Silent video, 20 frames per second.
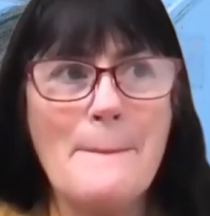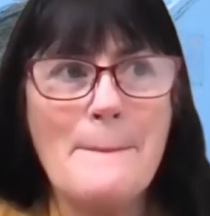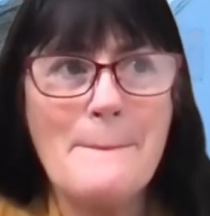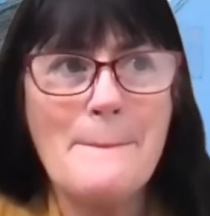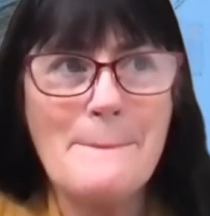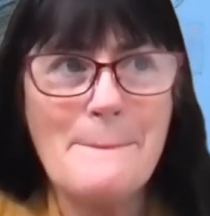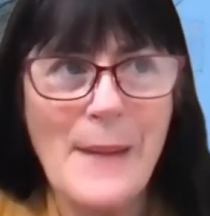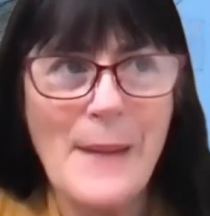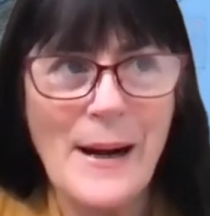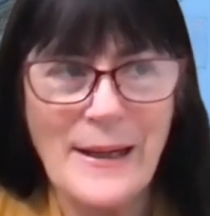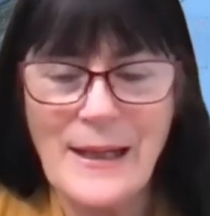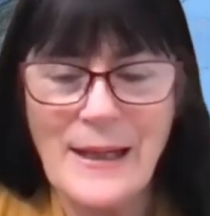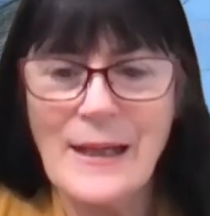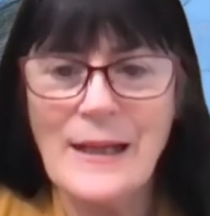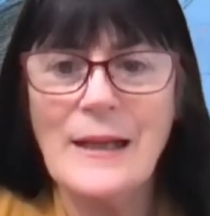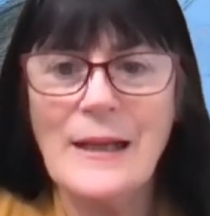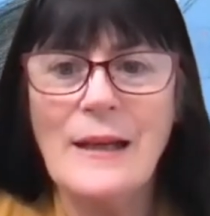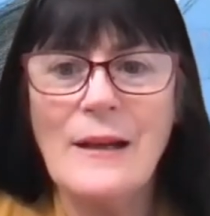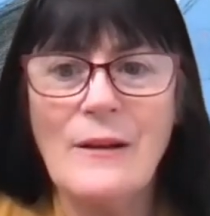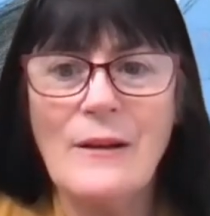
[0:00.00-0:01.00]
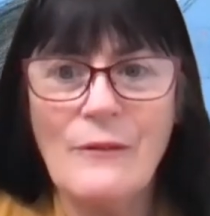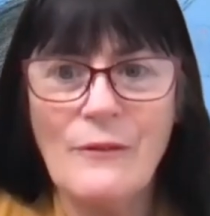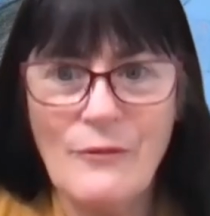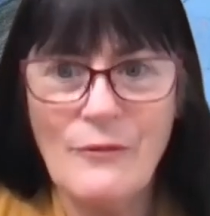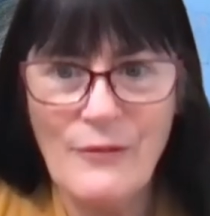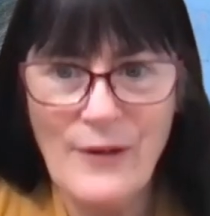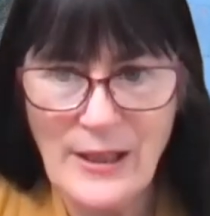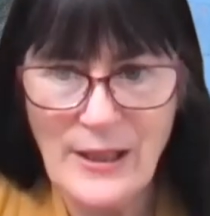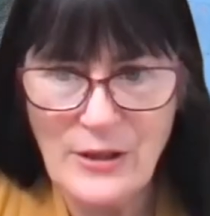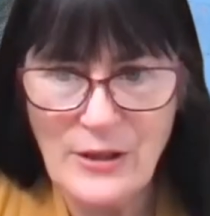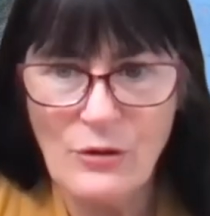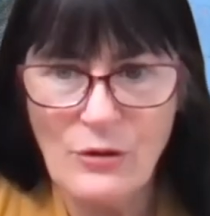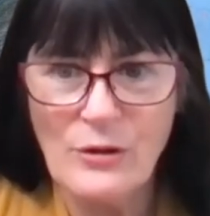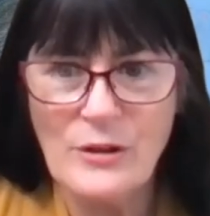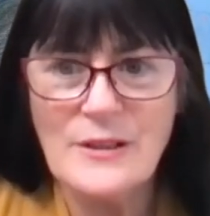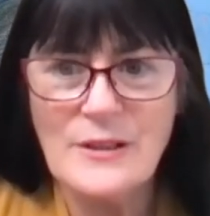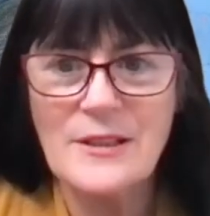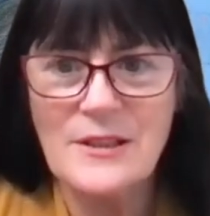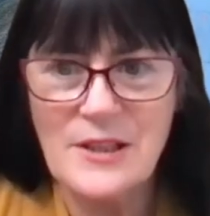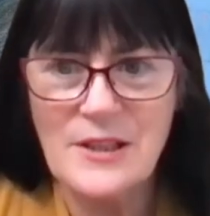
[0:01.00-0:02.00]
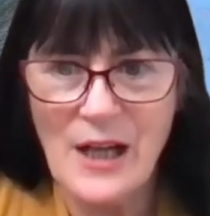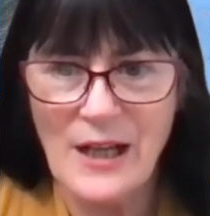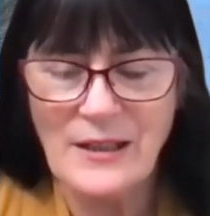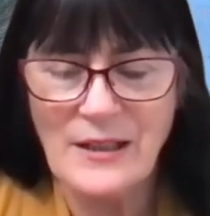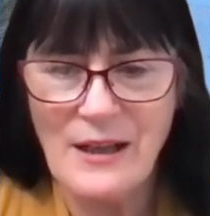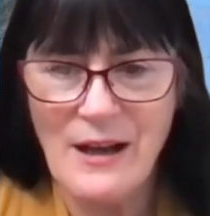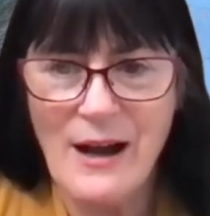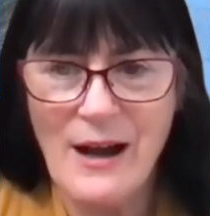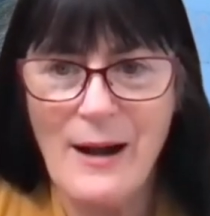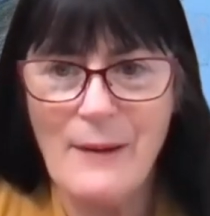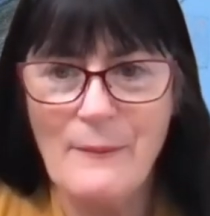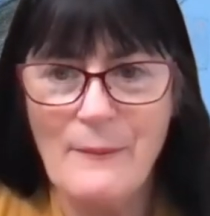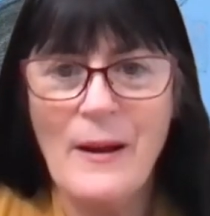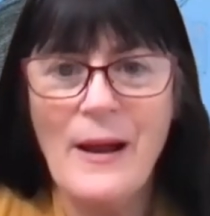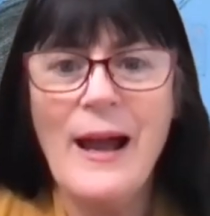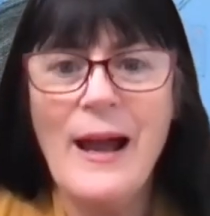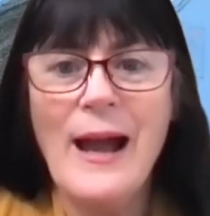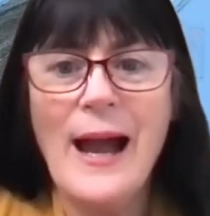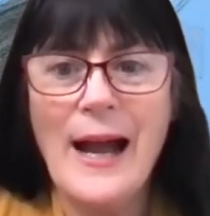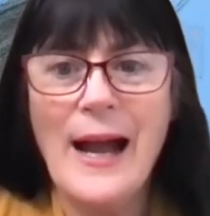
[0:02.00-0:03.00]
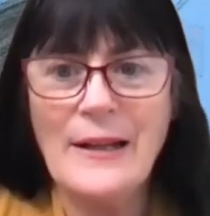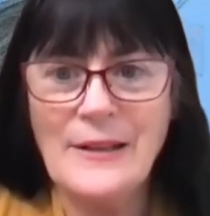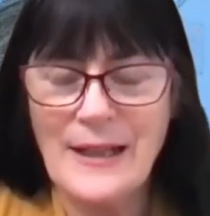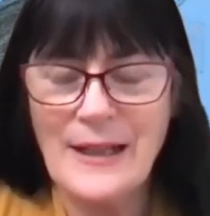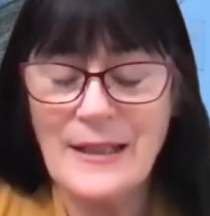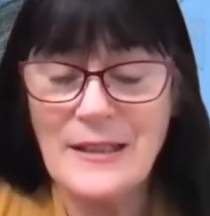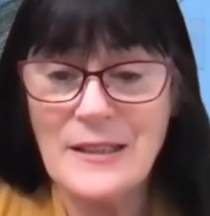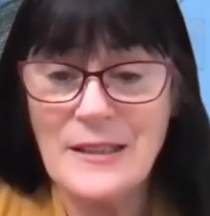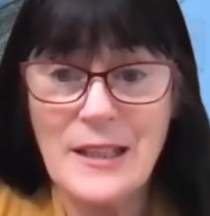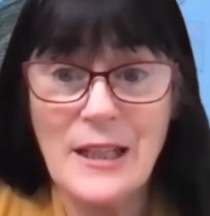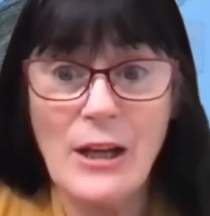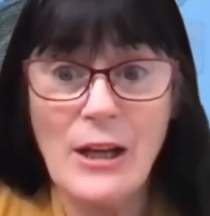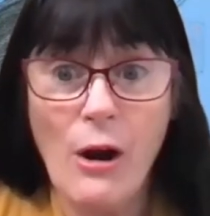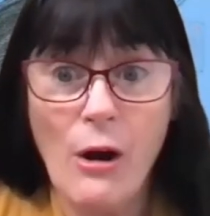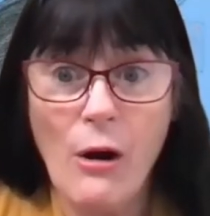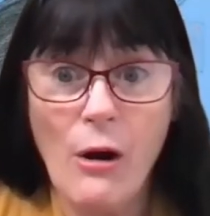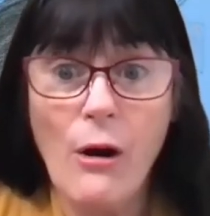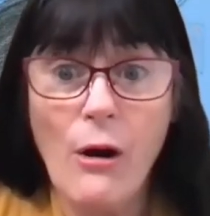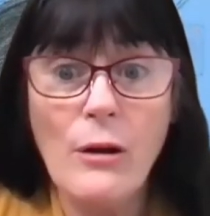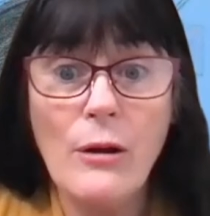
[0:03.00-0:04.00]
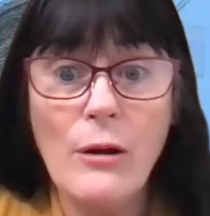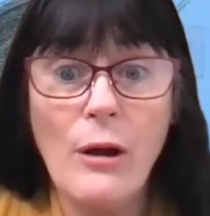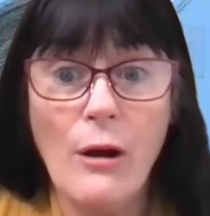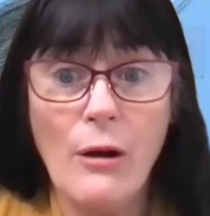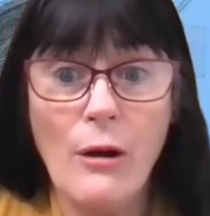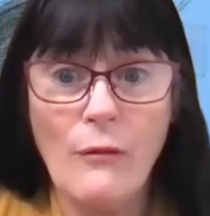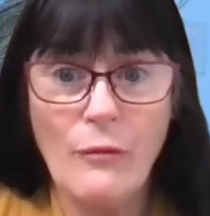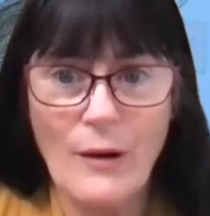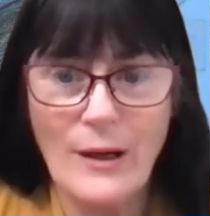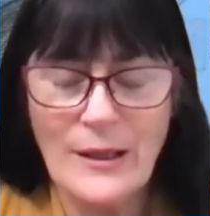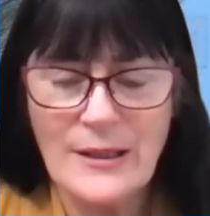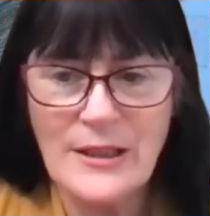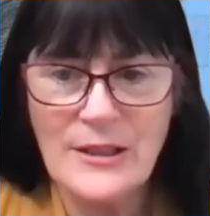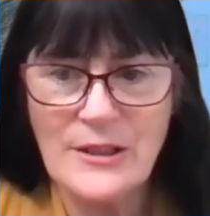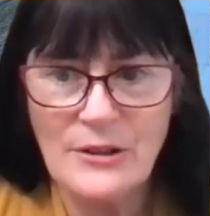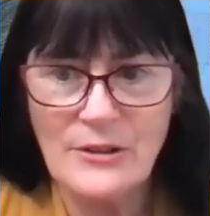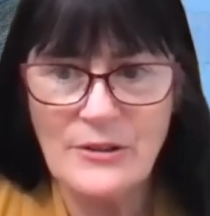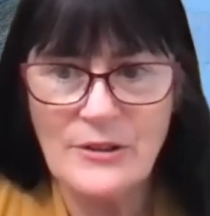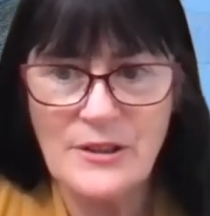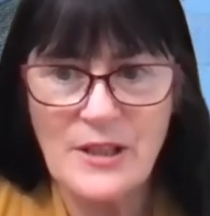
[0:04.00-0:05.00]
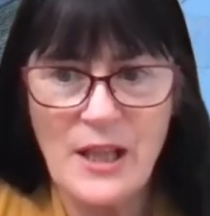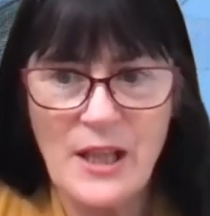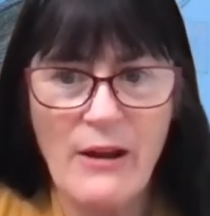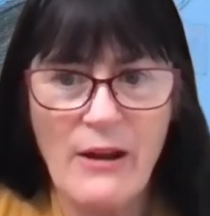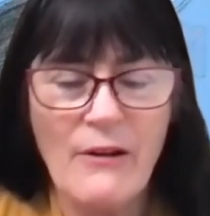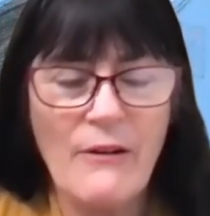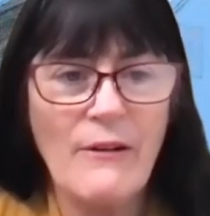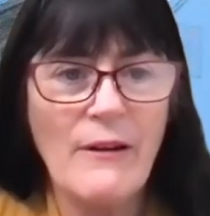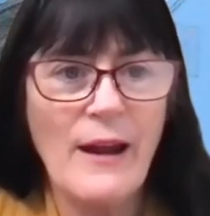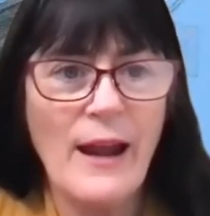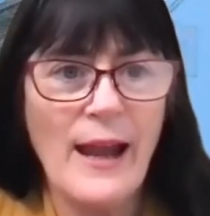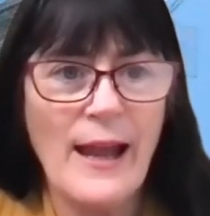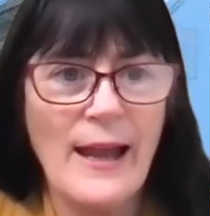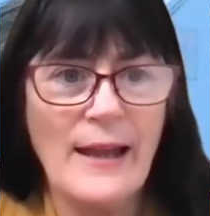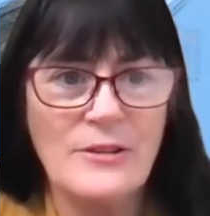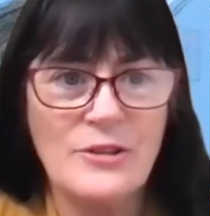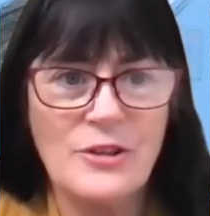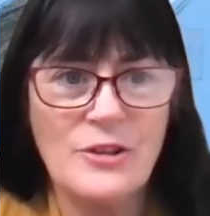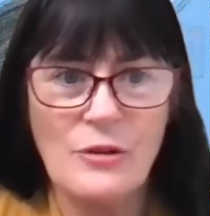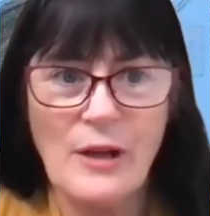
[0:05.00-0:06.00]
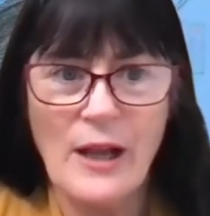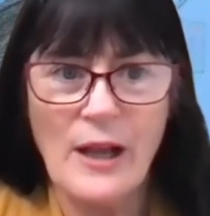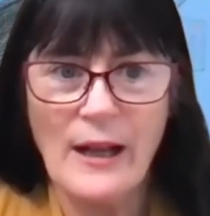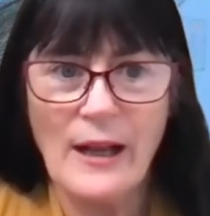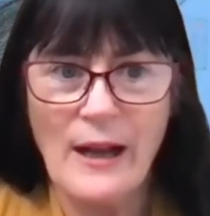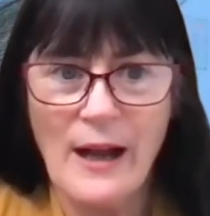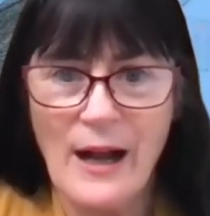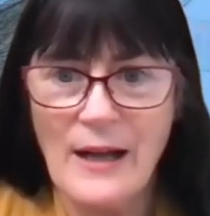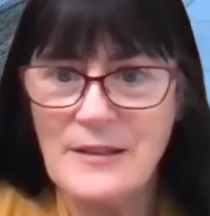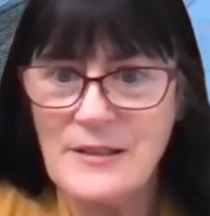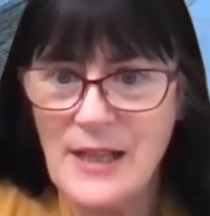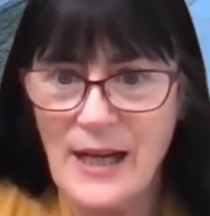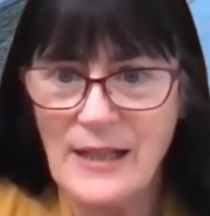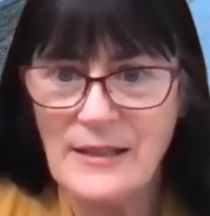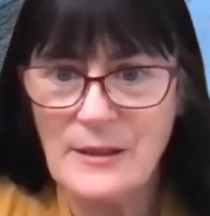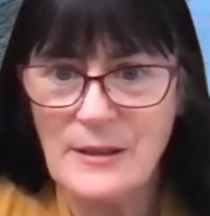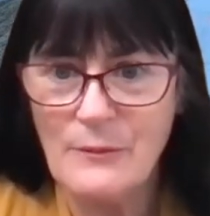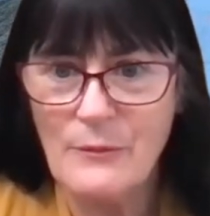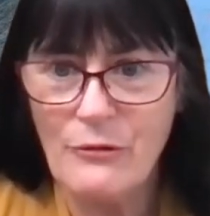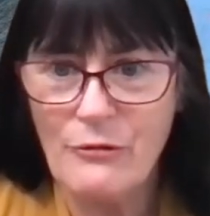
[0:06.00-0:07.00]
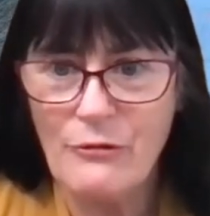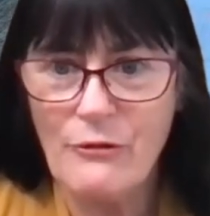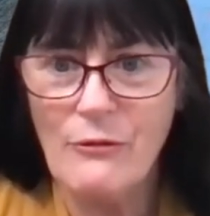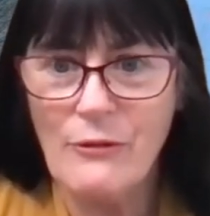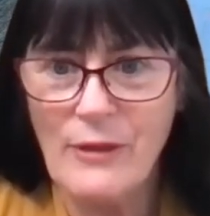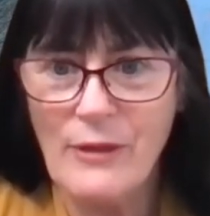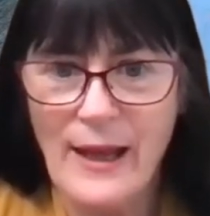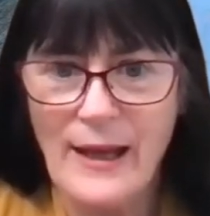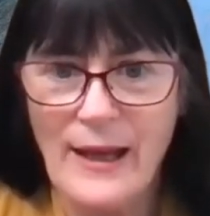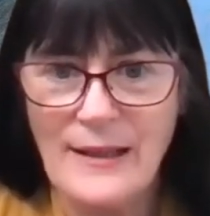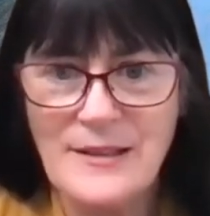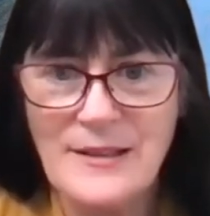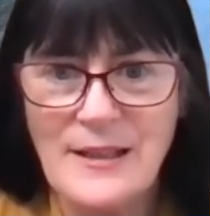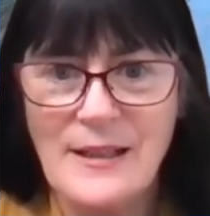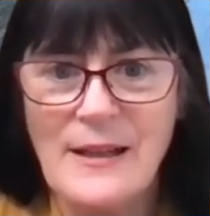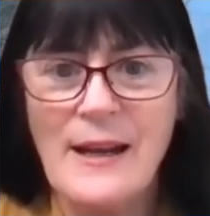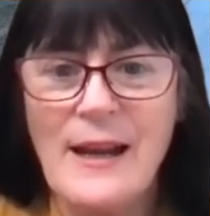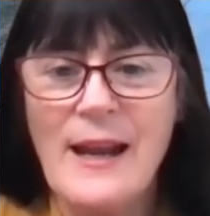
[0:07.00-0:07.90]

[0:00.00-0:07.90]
michaelvignoles.com, and you can see all of what he does there, and you can contact him through that.